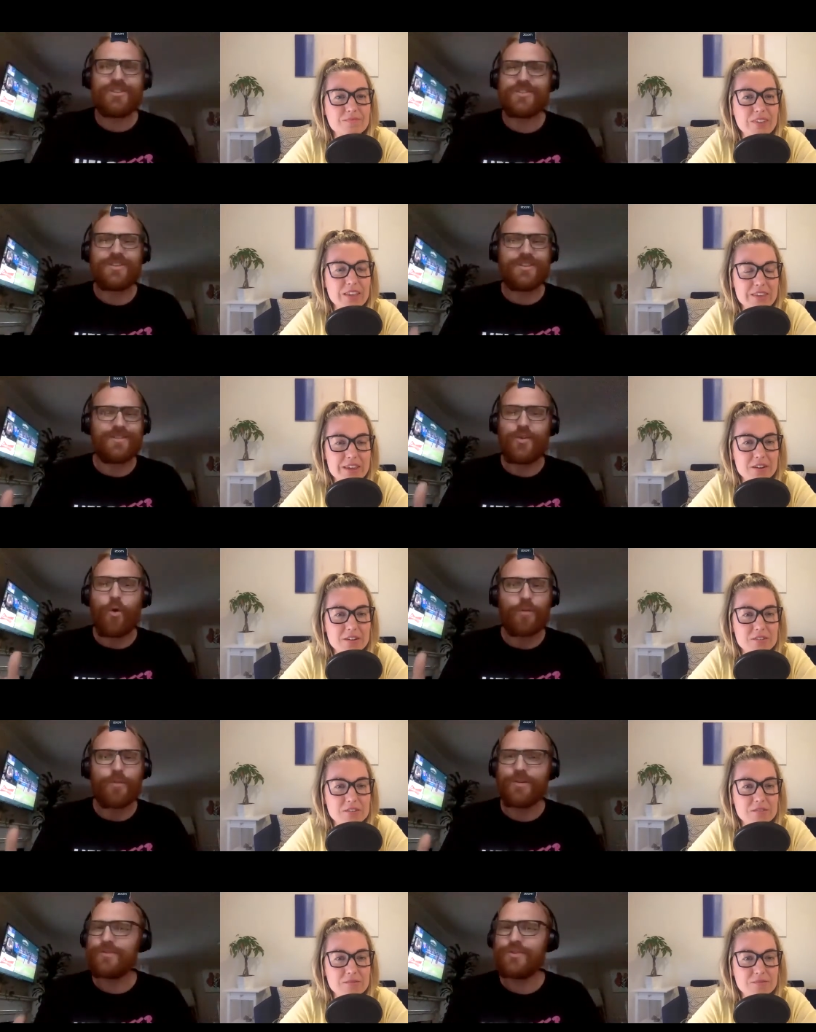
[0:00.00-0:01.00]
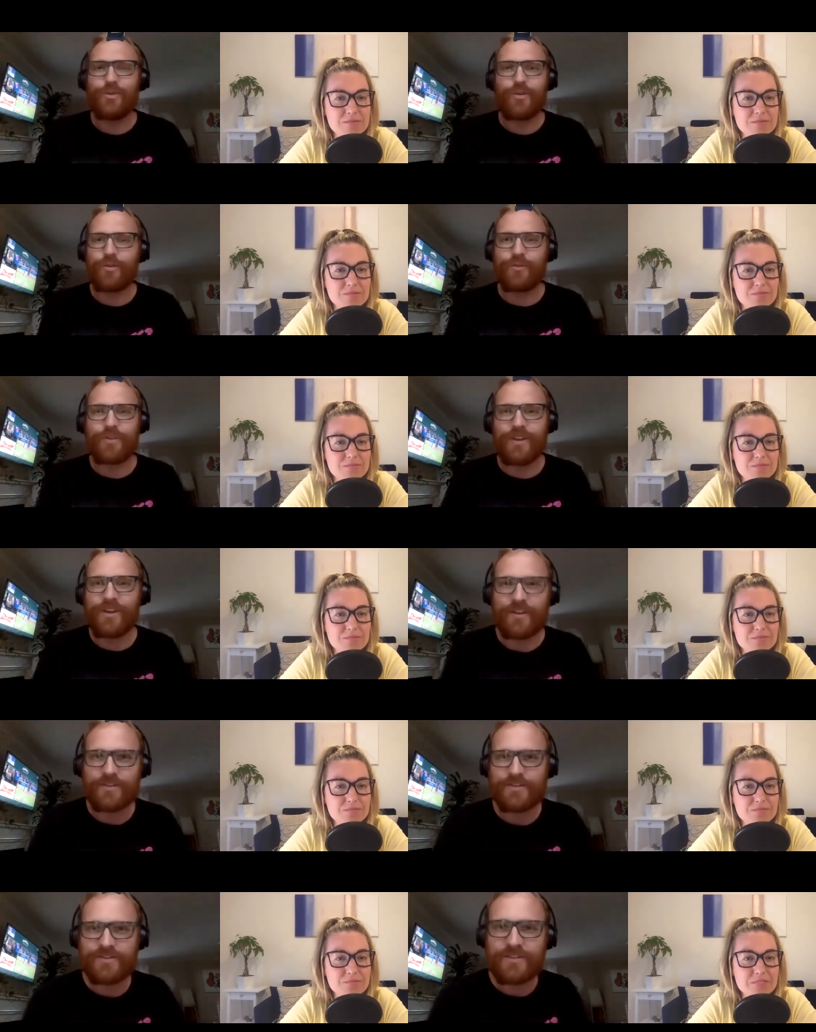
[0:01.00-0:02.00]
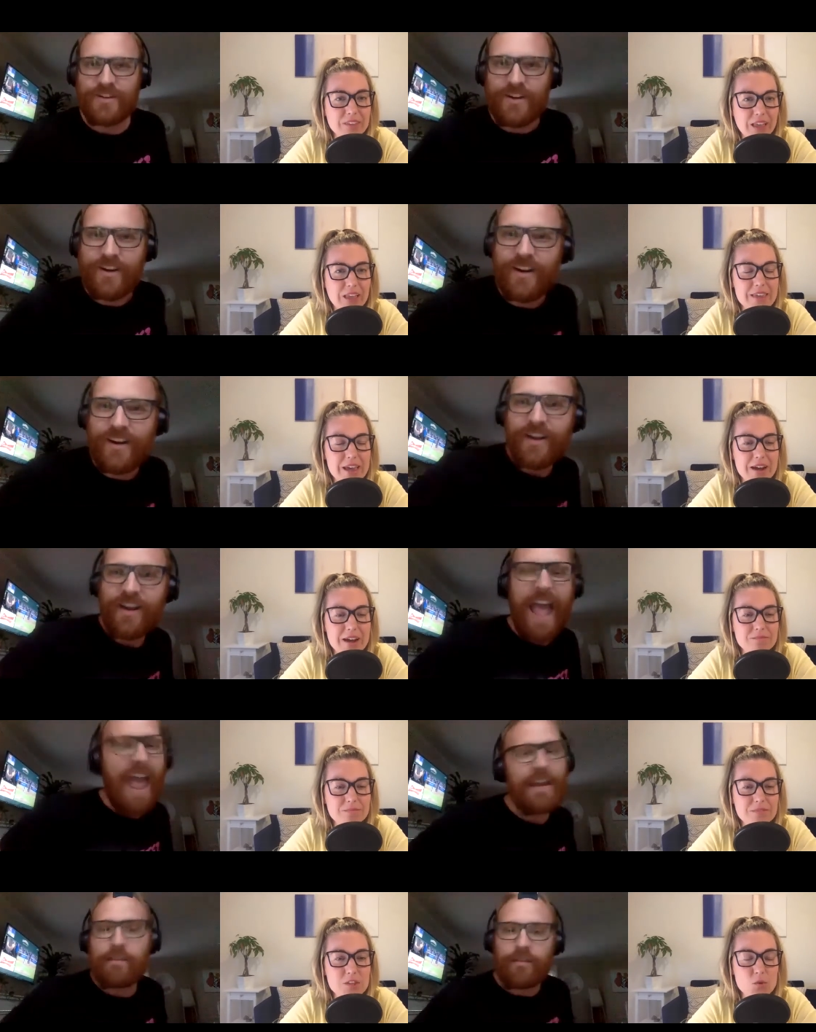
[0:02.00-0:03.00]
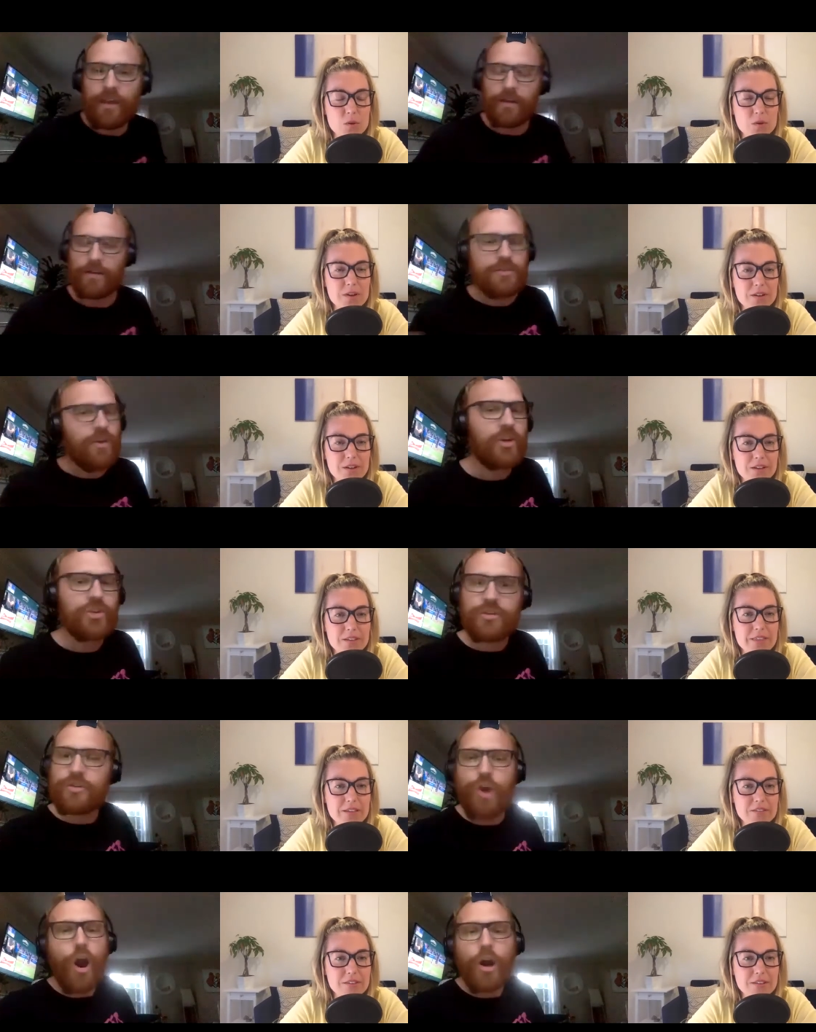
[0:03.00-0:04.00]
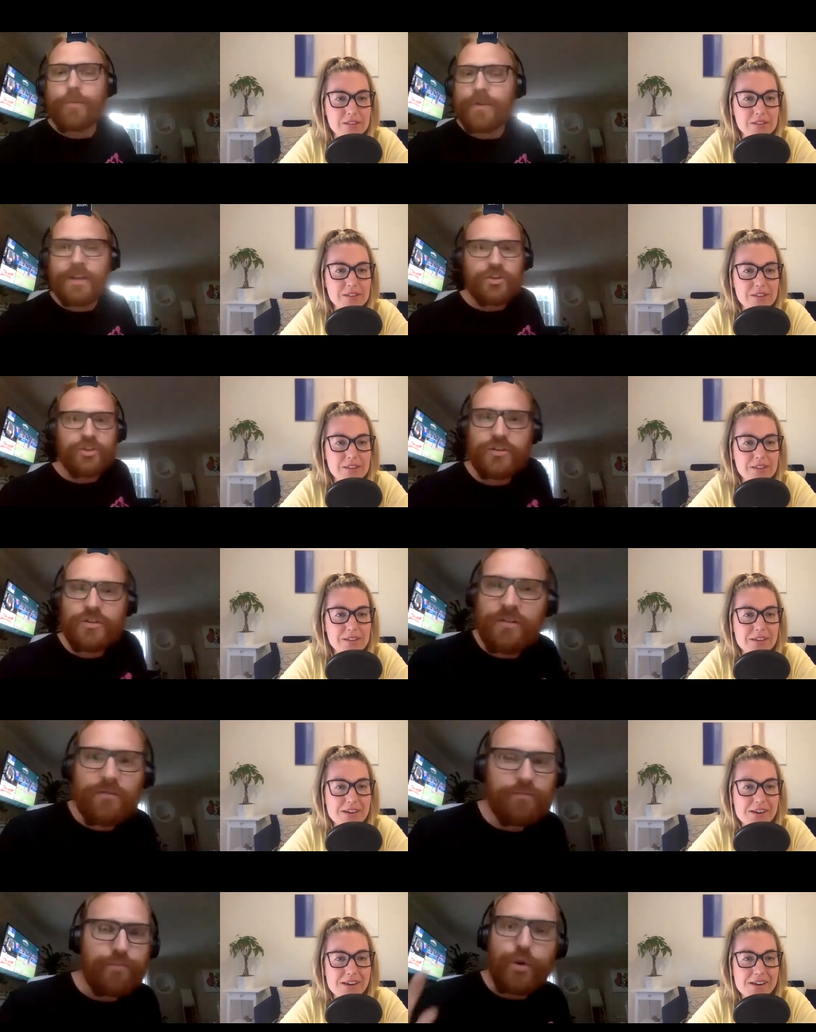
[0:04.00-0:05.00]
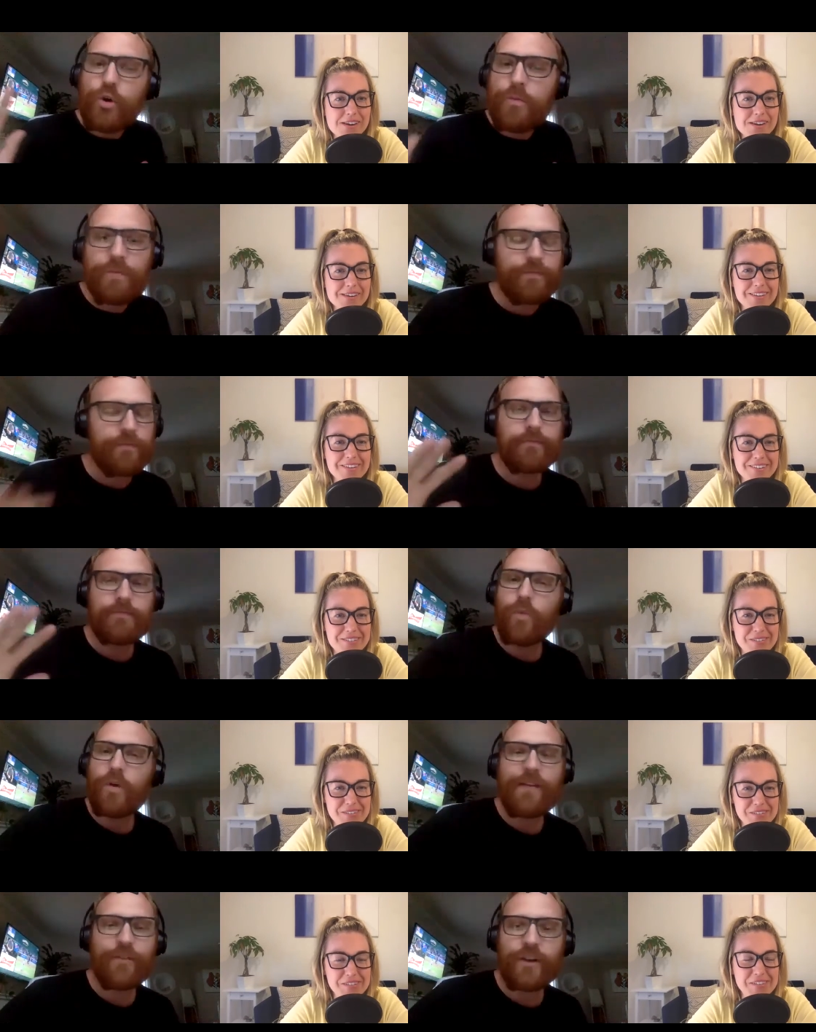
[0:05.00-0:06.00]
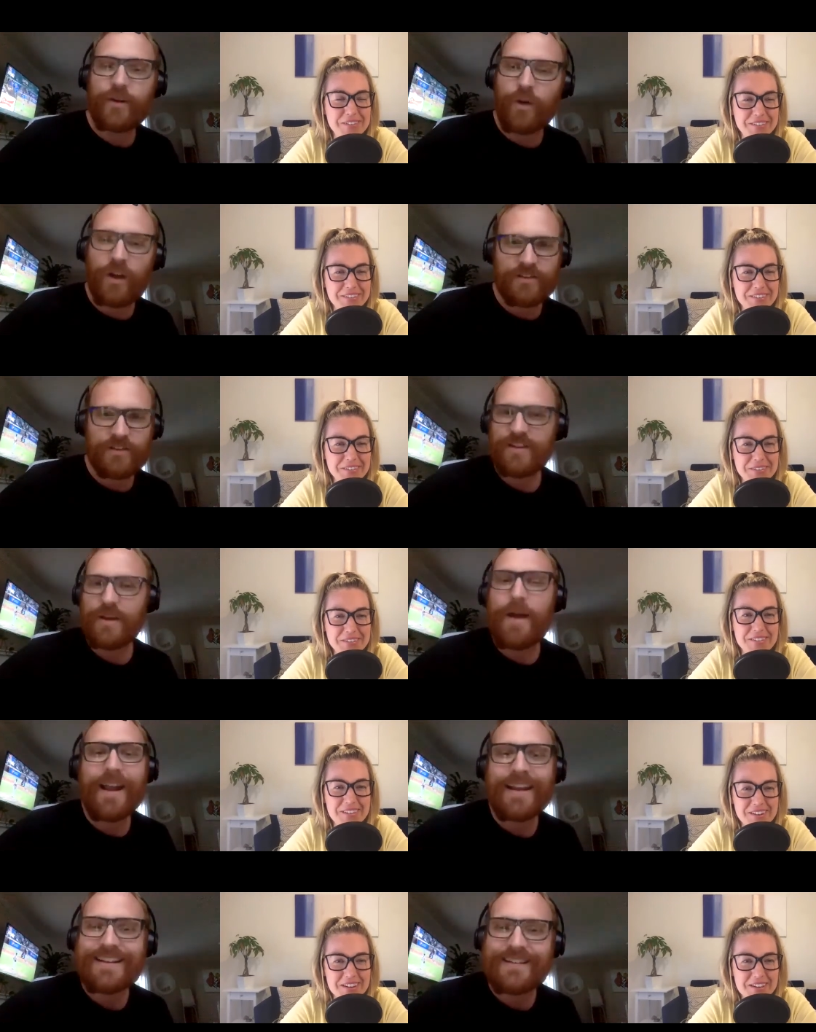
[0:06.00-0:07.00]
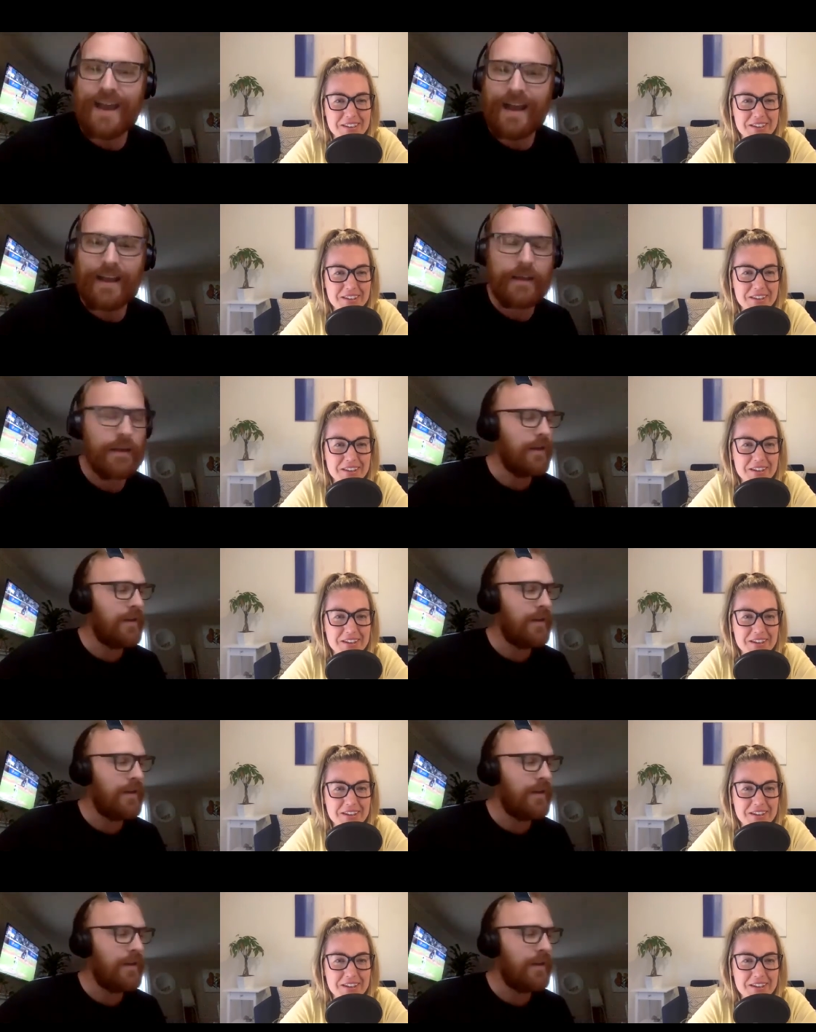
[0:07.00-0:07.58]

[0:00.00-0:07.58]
Speaker 1: just a normal two to three years. Yeah. Anything. Touch garbage, poop, whatever it was. Am I going to die?